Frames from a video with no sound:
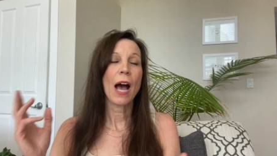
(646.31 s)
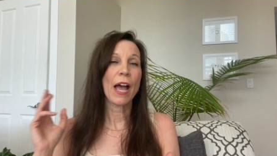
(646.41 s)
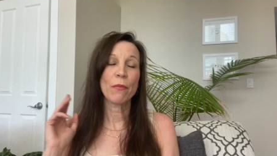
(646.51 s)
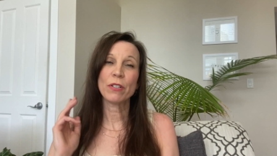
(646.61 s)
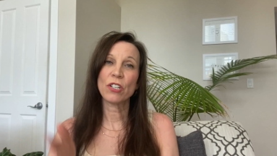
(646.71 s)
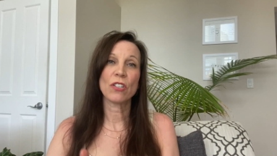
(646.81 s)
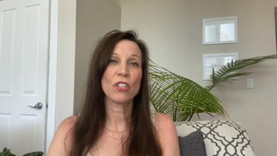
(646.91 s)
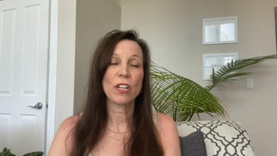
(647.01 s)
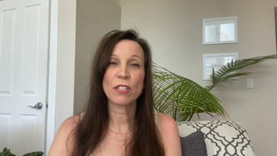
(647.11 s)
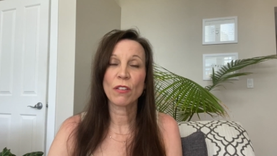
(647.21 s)
I would just
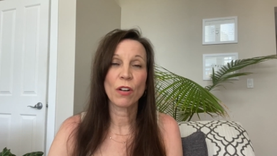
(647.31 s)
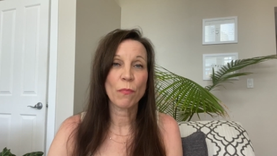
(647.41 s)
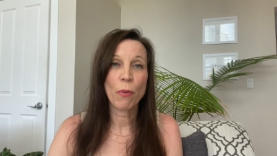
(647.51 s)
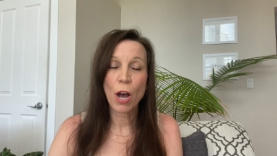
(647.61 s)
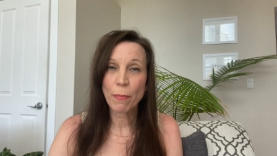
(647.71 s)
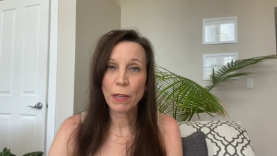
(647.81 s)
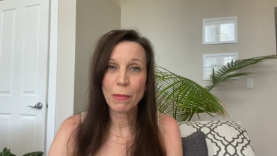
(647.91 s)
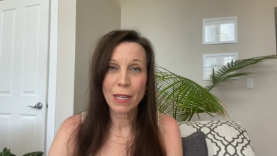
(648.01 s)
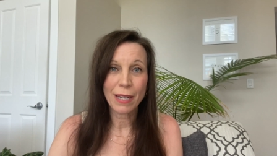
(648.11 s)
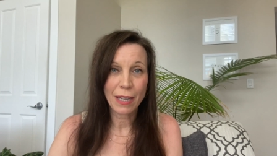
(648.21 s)
suggest, you know, popping
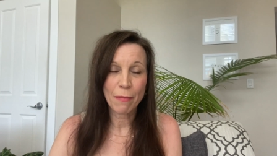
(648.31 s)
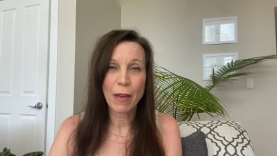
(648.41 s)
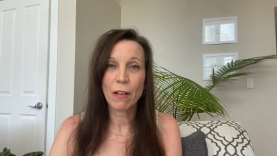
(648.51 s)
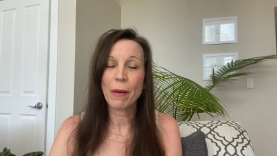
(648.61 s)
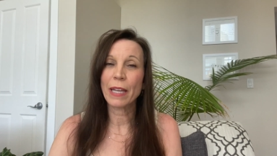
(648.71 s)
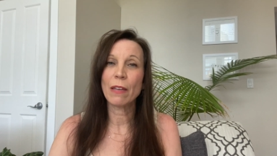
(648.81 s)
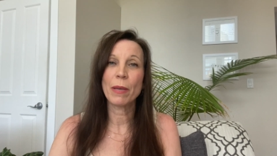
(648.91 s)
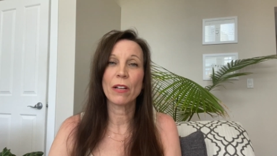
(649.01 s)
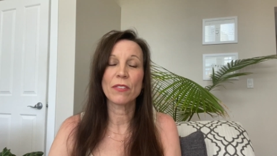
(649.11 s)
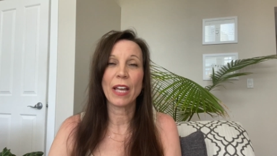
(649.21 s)
me an email. My
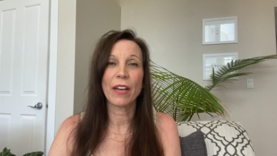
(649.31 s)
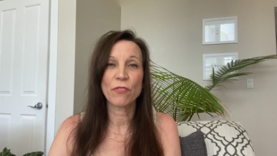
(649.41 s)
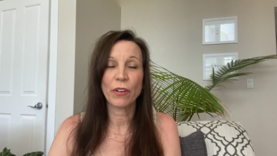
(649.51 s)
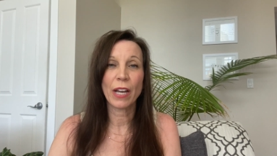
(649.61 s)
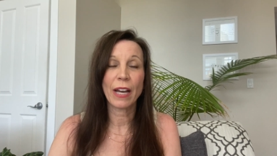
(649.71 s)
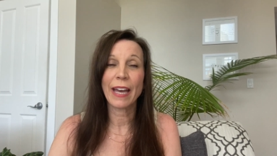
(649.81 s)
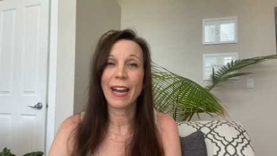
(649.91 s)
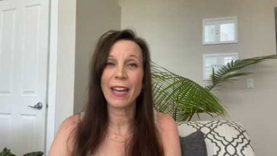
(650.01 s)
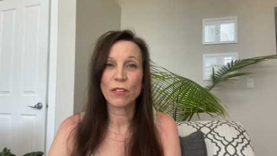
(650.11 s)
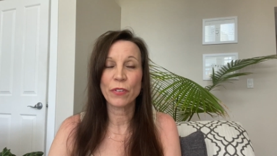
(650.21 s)
email is andrea at
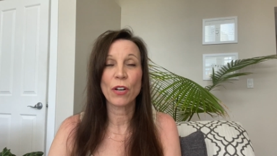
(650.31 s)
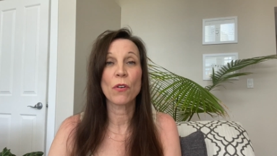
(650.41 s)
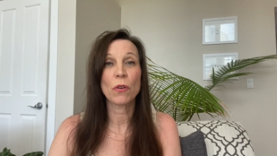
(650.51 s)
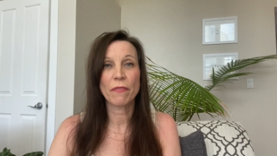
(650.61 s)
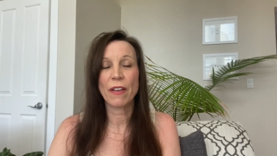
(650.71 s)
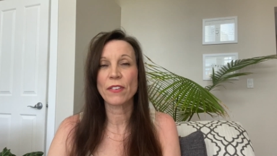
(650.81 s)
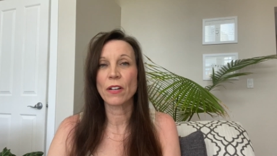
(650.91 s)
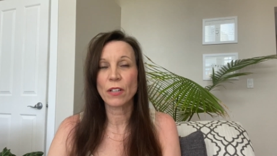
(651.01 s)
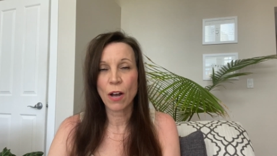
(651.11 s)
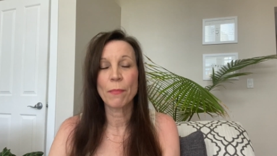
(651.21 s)

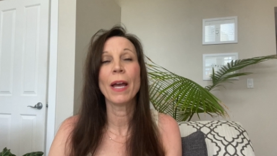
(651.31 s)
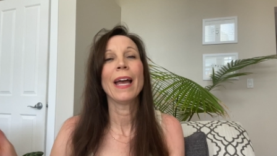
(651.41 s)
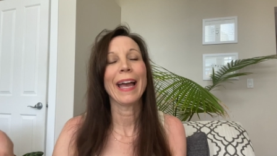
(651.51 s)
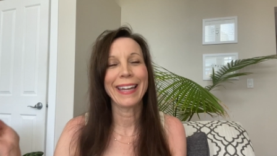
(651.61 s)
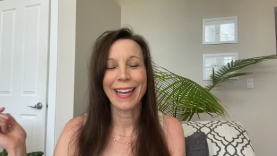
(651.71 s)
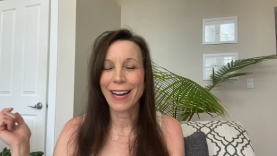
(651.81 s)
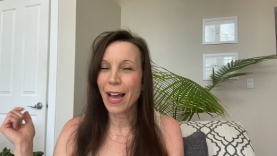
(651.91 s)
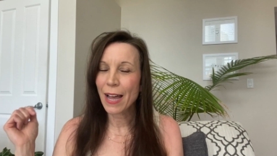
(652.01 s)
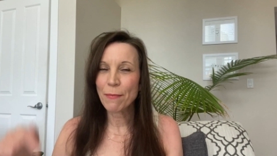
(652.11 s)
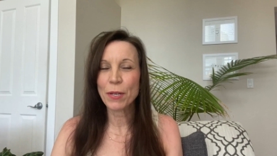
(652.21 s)
andreahorvath.com. Again,
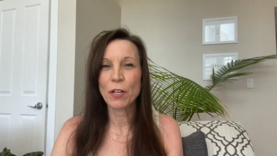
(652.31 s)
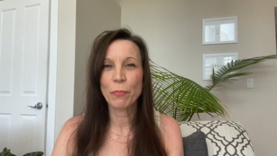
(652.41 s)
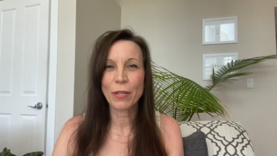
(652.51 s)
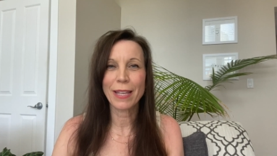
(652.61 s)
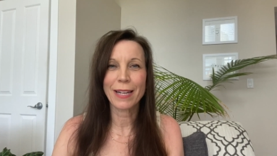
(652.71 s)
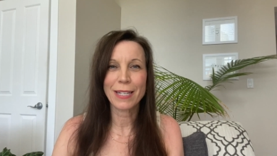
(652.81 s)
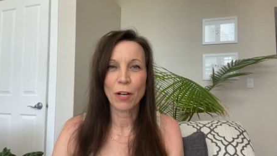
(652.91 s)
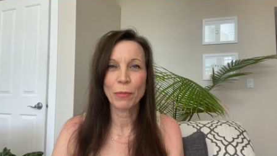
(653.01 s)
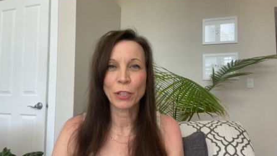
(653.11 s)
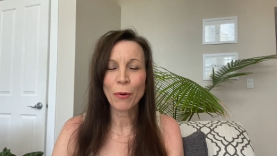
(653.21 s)
I'm going to put that
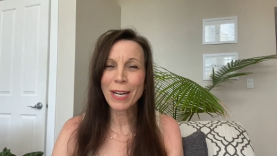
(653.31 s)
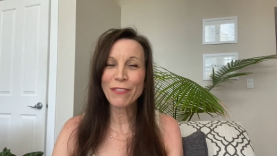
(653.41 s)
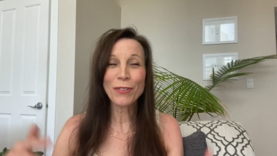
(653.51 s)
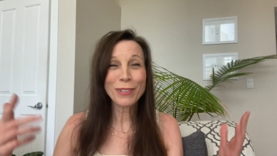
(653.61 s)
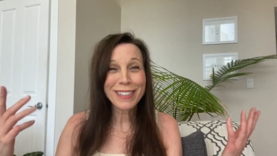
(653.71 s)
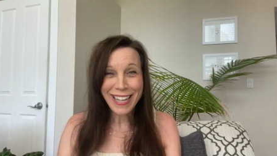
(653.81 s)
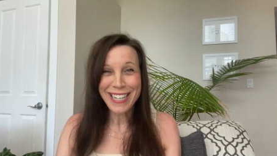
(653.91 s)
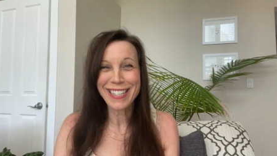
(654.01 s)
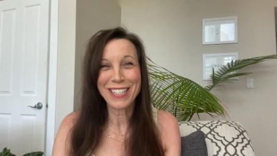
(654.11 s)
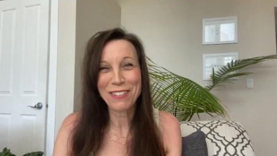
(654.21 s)
down below. And if you
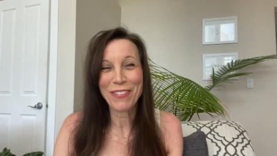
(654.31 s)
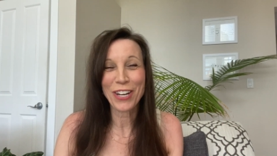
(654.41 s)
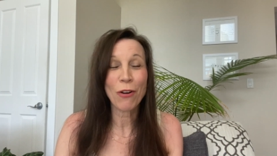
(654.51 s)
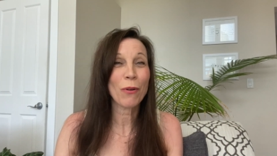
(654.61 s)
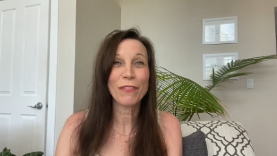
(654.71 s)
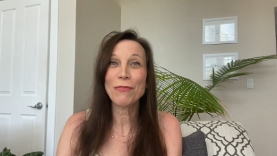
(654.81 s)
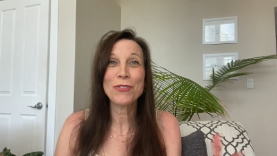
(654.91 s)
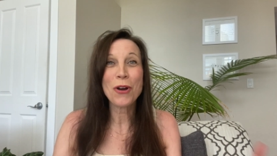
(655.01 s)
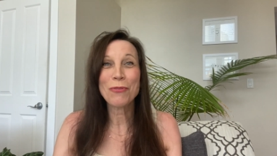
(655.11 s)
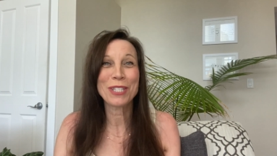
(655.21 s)
like this video or if you
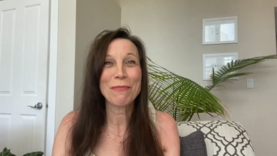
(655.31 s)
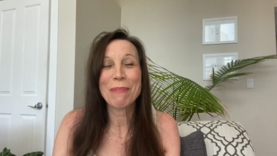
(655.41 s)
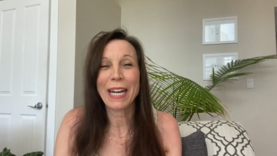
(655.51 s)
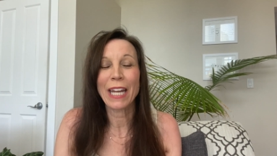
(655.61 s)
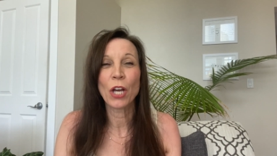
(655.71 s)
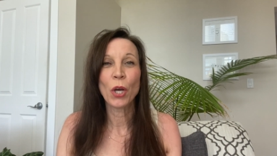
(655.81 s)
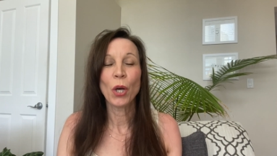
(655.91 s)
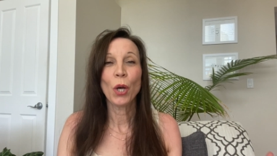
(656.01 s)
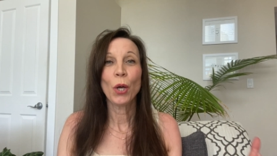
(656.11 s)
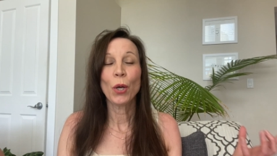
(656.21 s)
know somebody
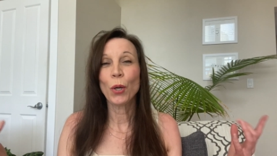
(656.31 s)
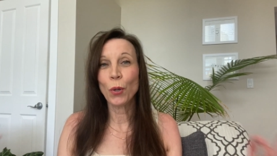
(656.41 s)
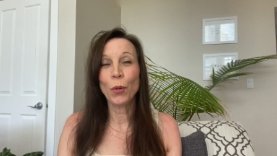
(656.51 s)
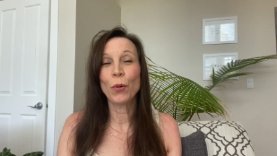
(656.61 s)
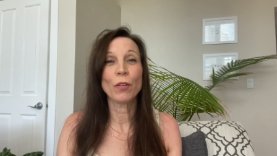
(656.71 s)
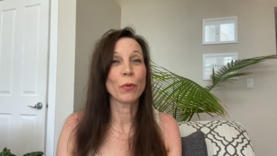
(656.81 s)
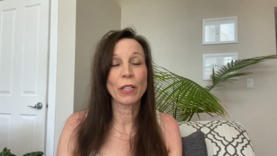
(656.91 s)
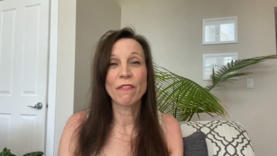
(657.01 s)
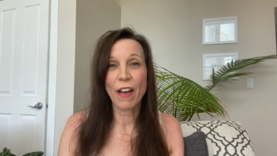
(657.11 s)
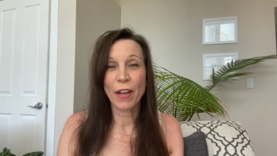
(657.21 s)
who could
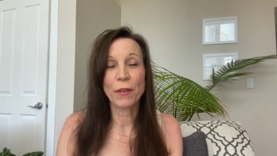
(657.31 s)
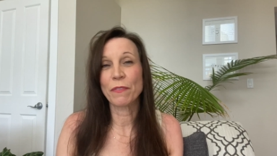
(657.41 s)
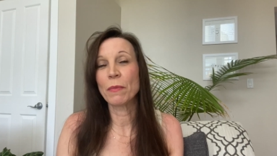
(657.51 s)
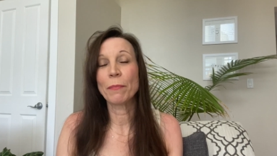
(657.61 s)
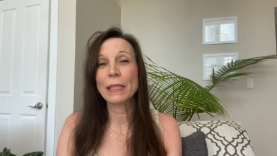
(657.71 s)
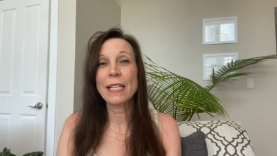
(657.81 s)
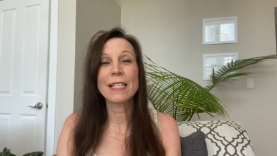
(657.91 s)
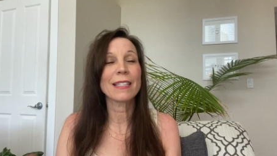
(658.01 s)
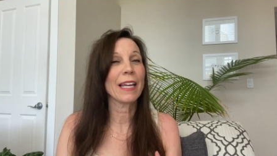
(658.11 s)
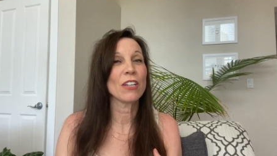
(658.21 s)
really value from it,
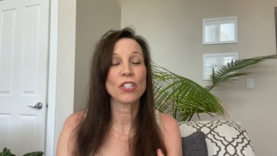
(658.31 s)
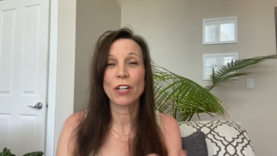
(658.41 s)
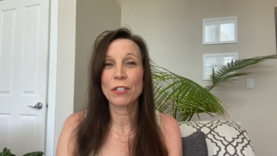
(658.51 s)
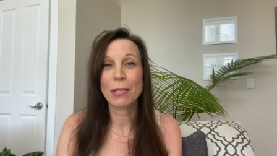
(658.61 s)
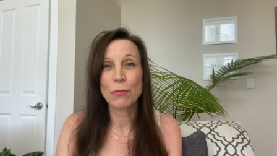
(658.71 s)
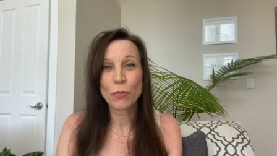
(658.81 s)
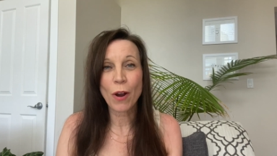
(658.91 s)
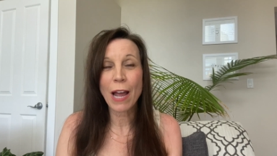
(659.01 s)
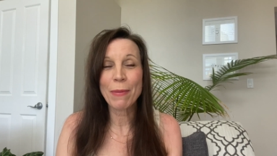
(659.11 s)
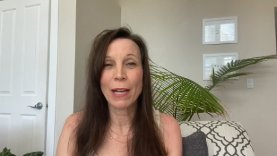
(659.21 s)
please like, share,
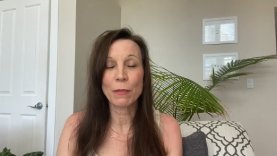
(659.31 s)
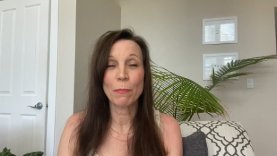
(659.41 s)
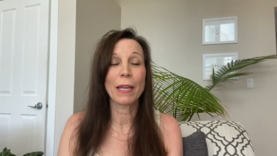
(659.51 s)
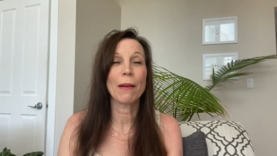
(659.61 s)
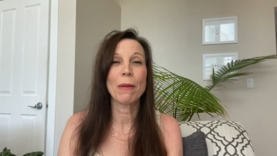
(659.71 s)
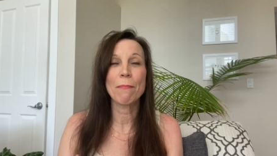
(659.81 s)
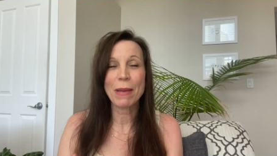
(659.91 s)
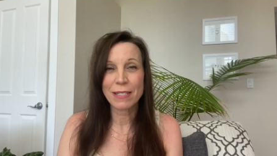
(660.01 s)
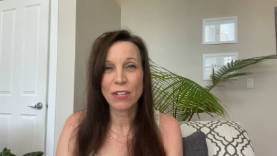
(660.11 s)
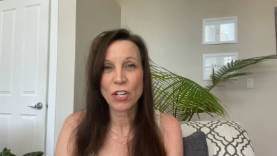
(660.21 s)
subscribe. It helps me get my
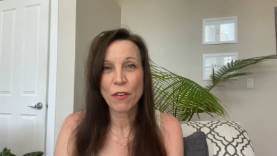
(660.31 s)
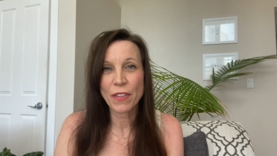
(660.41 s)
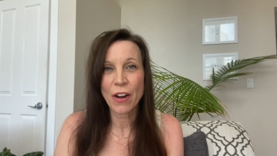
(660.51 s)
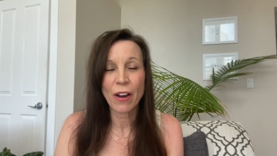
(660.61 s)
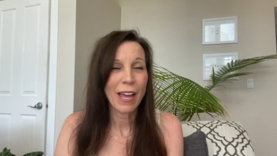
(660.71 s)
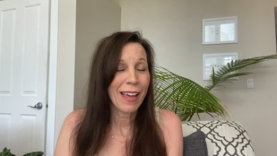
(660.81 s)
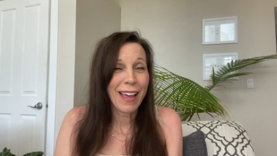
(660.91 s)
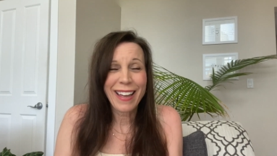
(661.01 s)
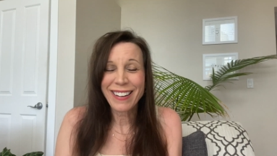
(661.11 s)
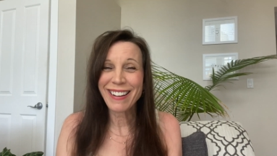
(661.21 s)
message out there.
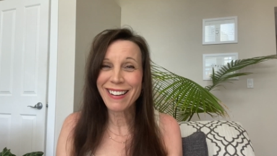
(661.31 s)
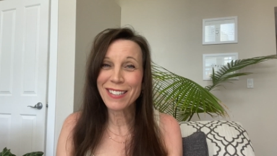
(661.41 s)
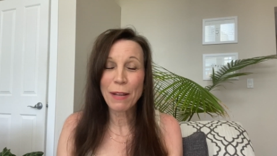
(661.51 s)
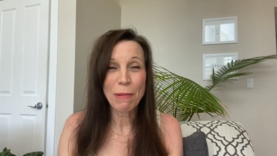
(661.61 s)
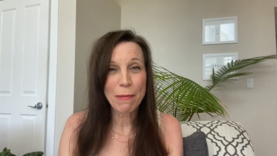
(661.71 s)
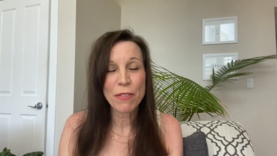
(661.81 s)
And like I said, maybe